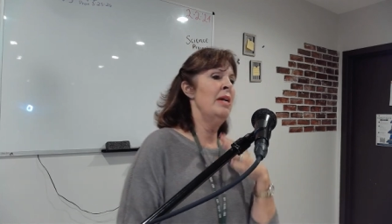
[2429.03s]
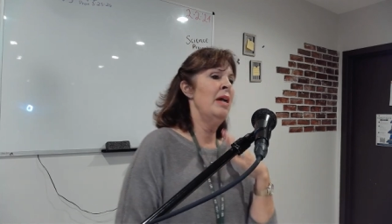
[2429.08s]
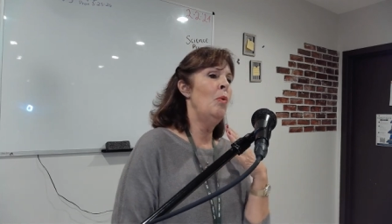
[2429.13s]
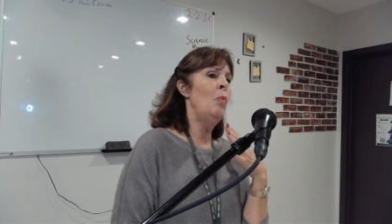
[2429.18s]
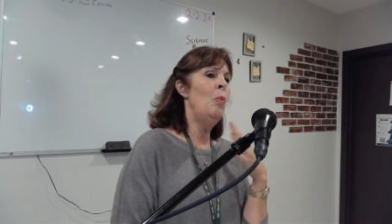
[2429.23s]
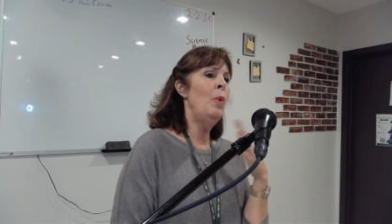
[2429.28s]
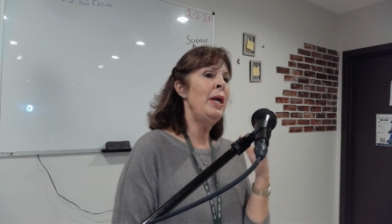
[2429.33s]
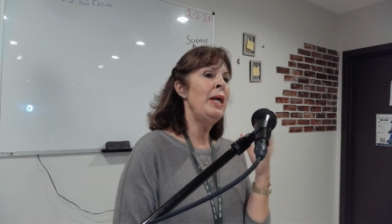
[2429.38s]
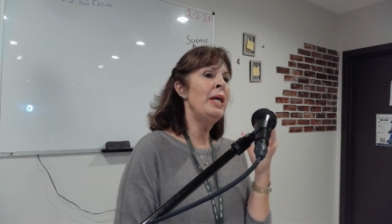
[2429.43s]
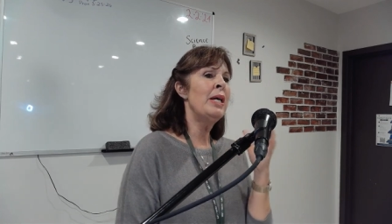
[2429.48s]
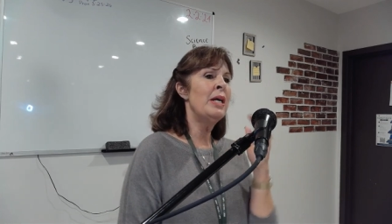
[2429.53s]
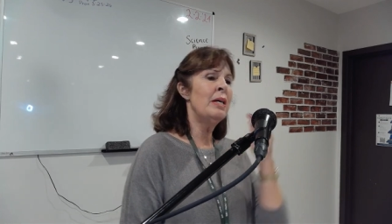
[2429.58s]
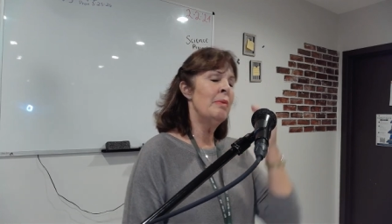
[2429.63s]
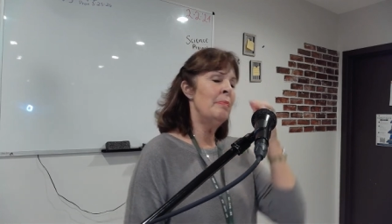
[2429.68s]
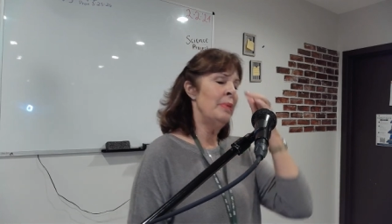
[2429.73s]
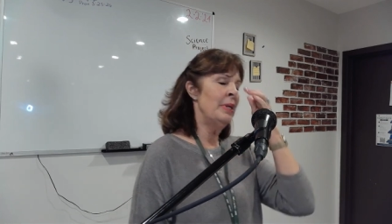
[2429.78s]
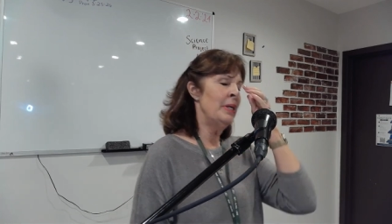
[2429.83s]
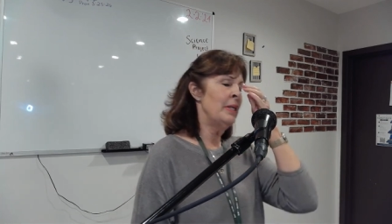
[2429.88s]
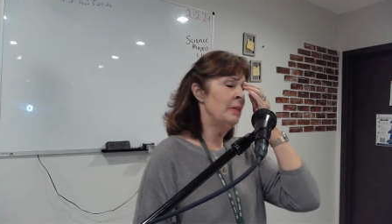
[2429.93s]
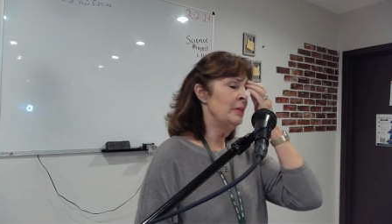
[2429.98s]
I'll wake up
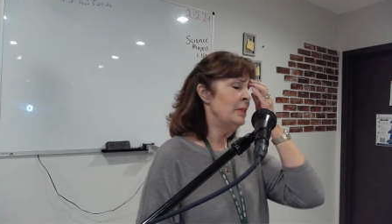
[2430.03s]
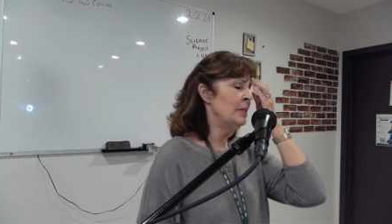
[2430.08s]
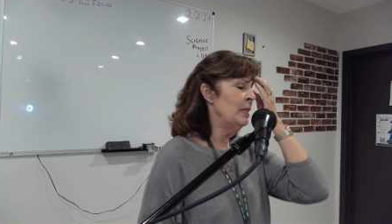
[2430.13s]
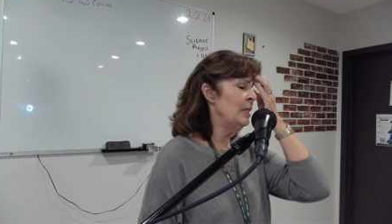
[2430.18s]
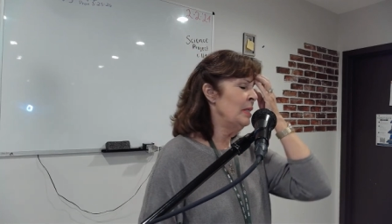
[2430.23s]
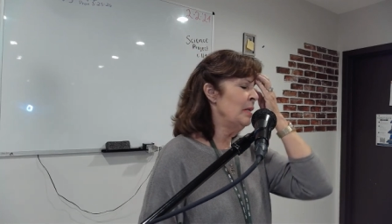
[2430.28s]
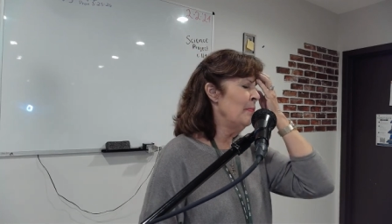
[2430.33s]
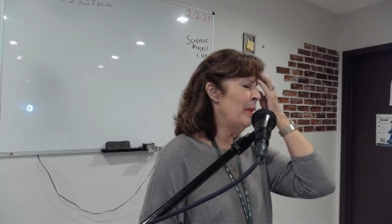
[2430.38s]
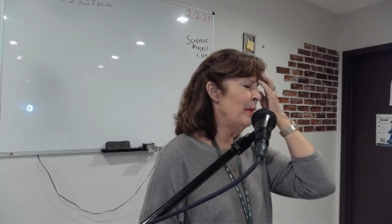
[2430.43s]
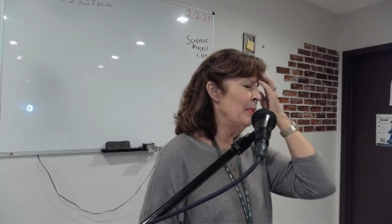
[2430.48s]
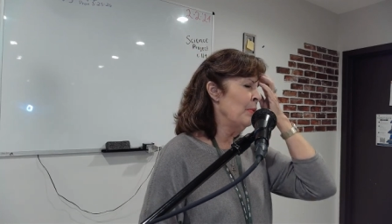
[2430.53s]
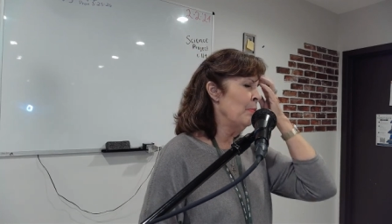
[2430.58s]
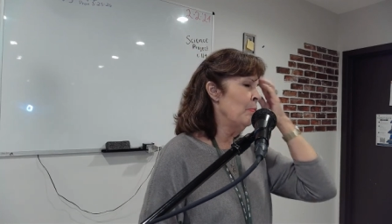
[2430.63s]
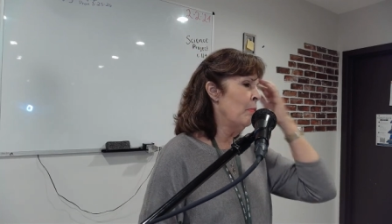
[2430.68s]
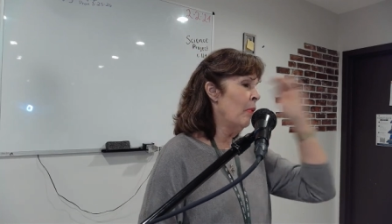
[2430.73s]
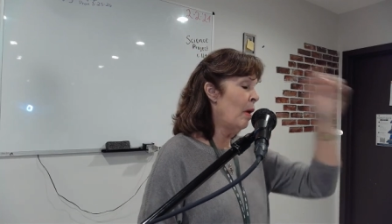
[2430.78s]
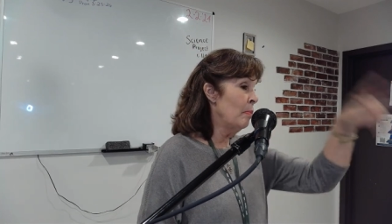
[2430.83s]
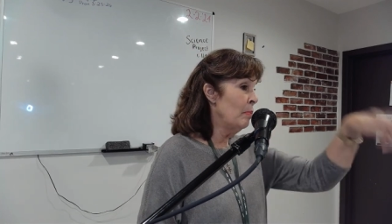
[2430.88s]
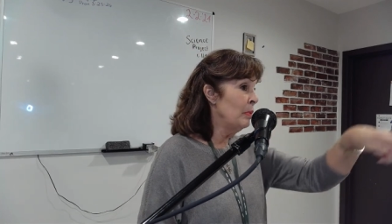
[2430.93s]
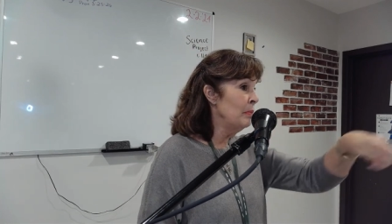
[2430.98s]
and I'll think about the
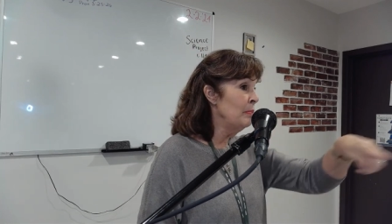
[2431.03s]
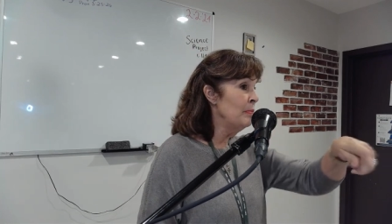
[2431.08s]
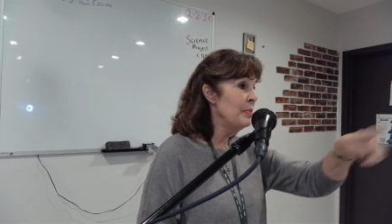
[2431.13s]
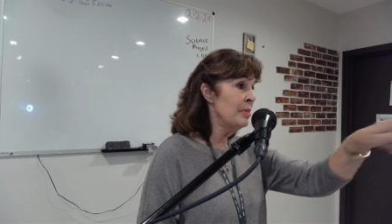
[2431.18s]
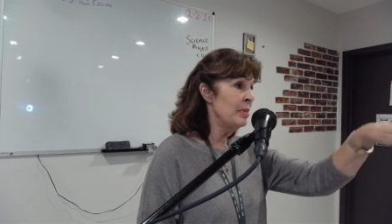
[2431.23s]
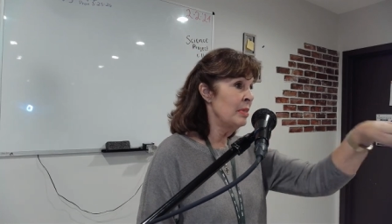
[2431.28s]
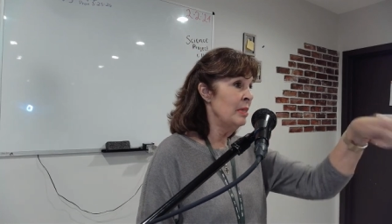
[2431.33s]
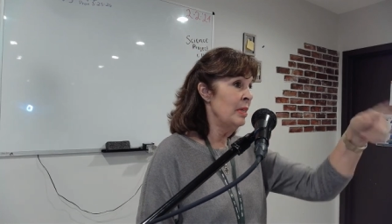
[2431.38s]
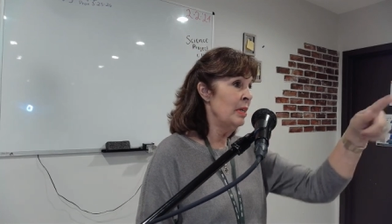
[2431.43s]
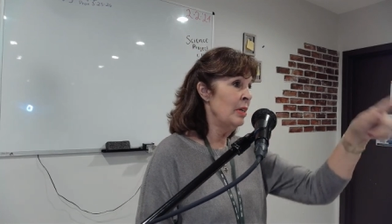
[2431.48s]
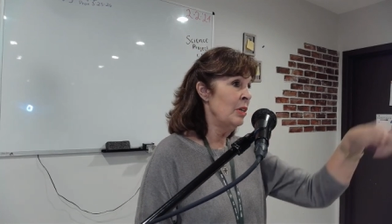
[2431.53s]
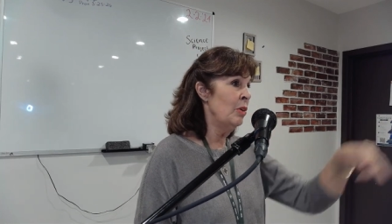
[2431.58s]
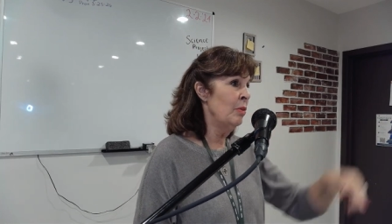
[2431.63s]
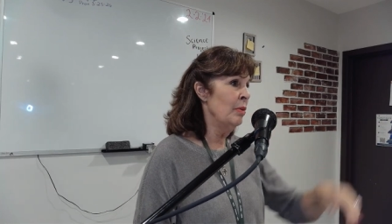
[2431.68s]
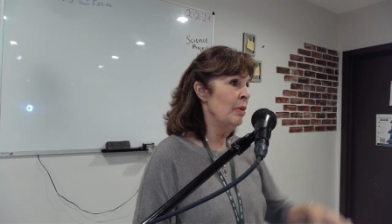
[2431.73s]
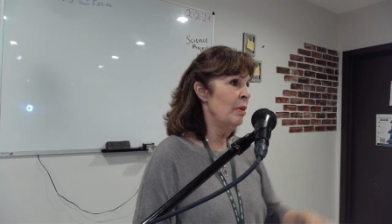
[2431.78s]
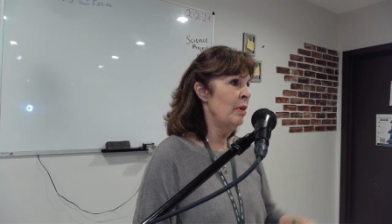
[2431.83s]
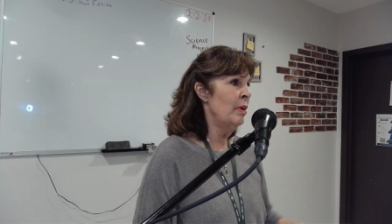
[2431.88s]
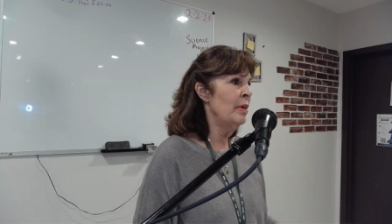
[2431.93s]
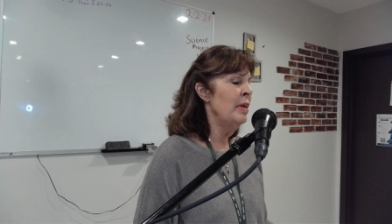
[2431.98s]
problems that are going
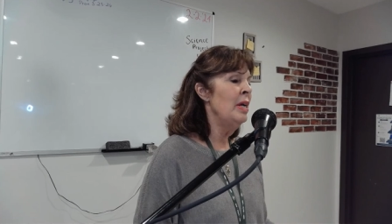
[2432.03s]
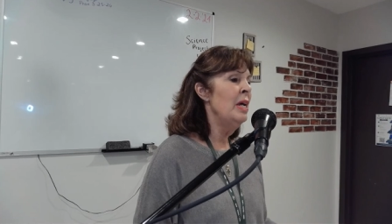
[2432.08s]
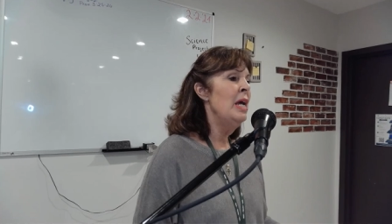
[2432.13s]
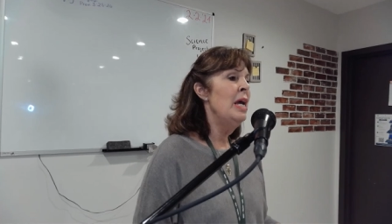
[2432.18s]
on,